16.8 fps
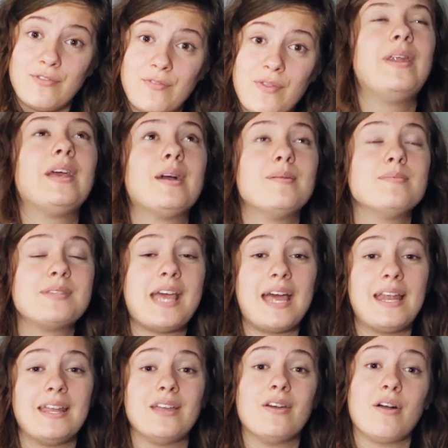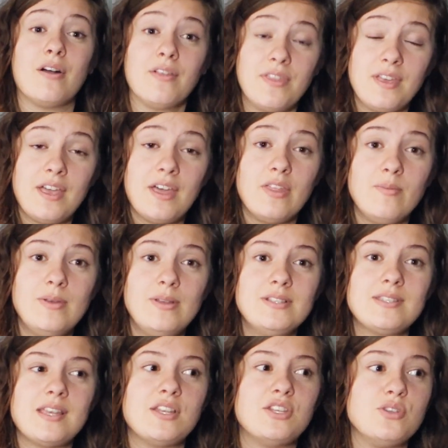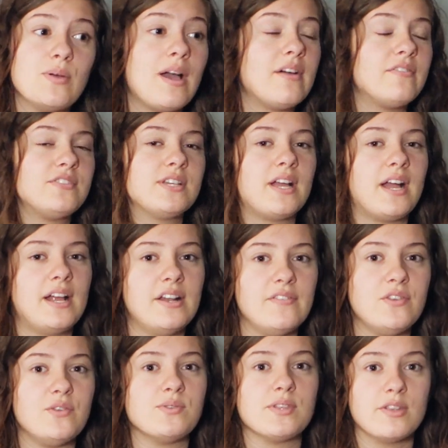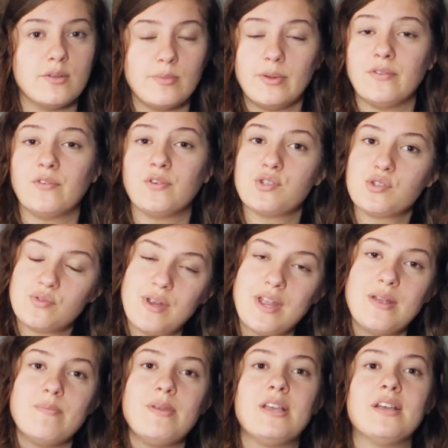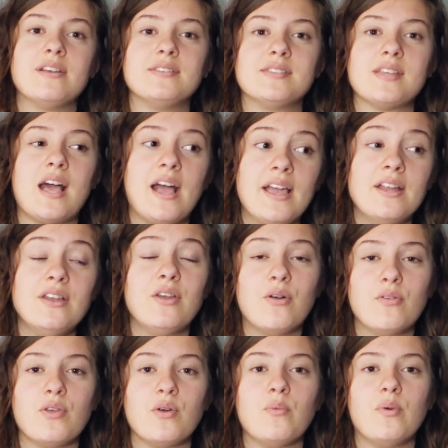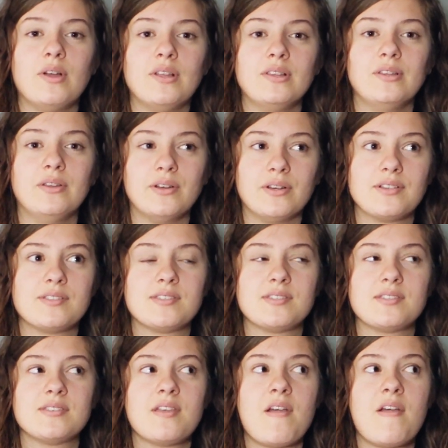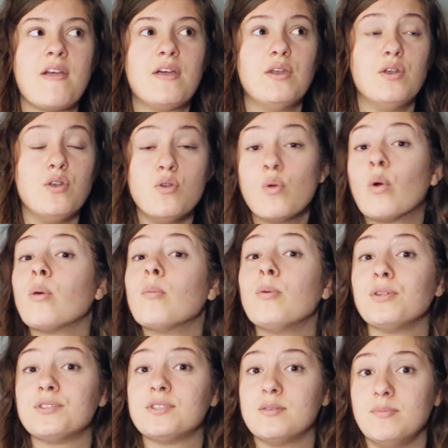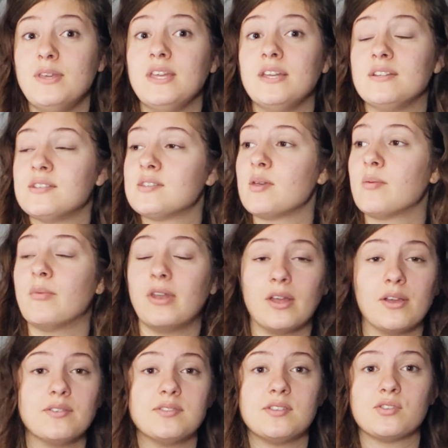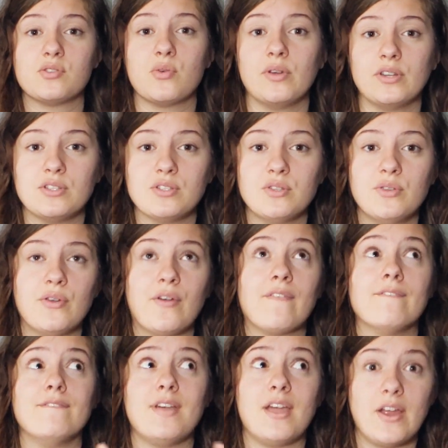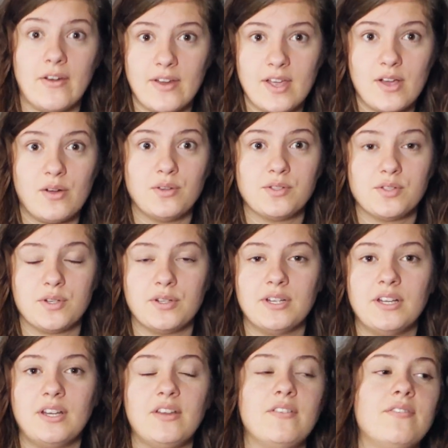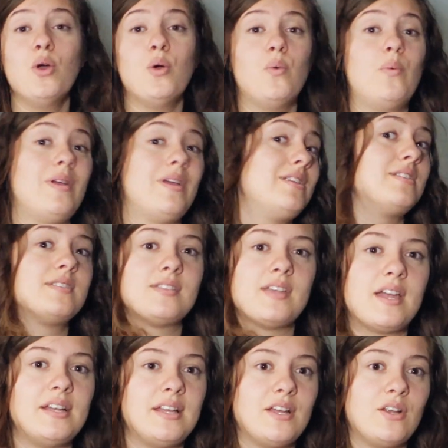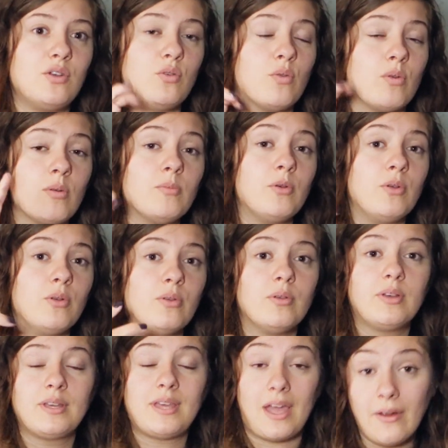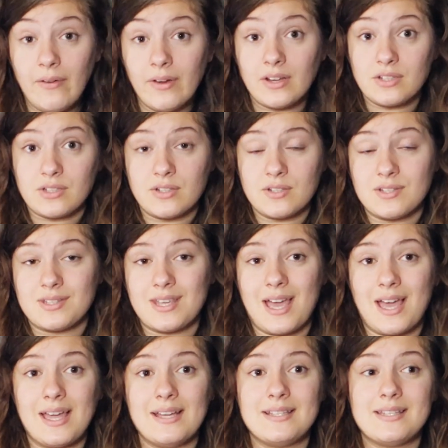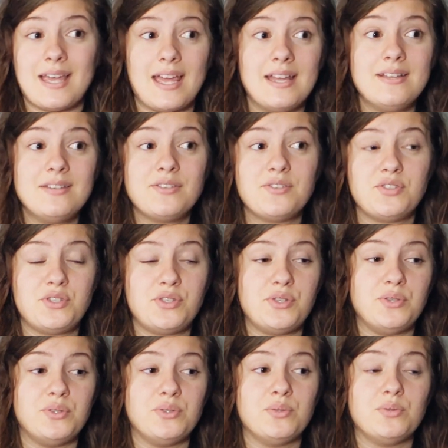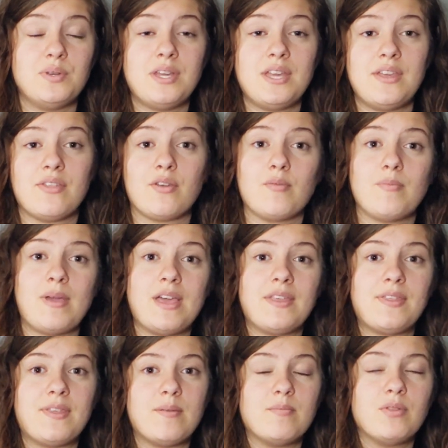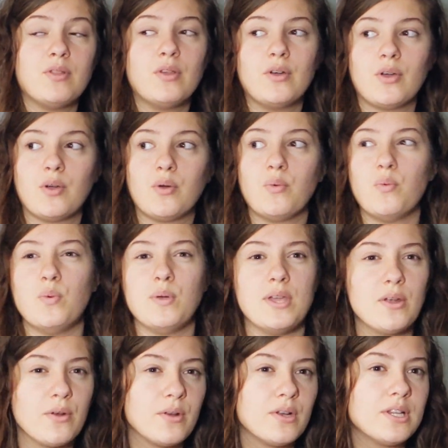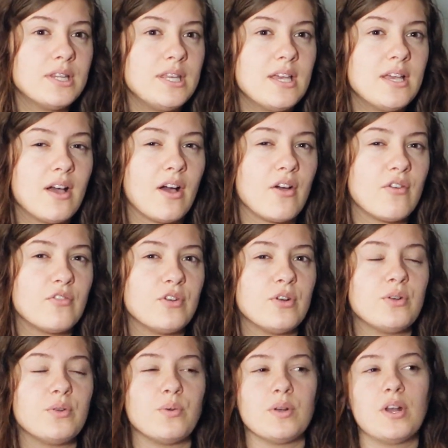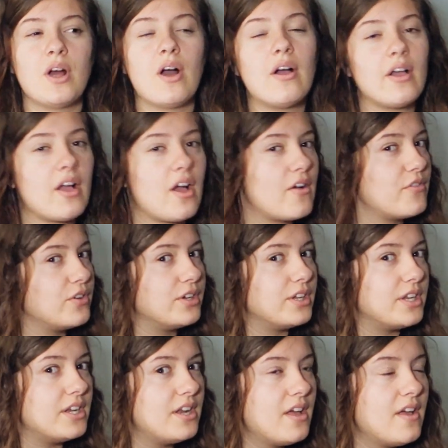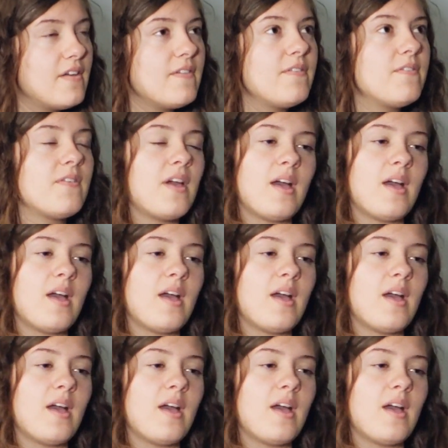When it comes to adding gothic elements, I do have to kind of use a little bit of restraint, because I know that what looks normal to me to someone else is going to look very alternative. When designing normal characters, I tend to either make them look weirdly covered or not covered enough.